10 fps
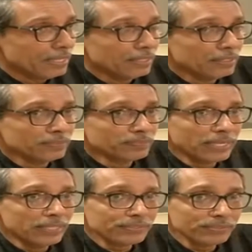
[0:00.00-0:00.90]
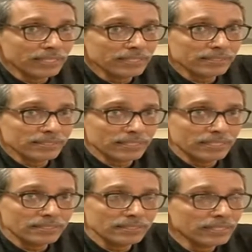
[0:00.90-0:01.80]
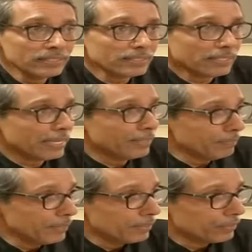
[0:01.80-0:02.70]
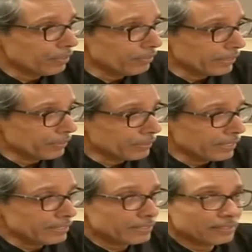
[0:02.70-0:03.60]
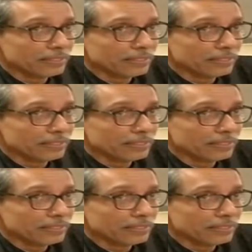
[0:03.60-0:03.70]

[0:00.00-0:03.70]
As soon as this incident came to our notice,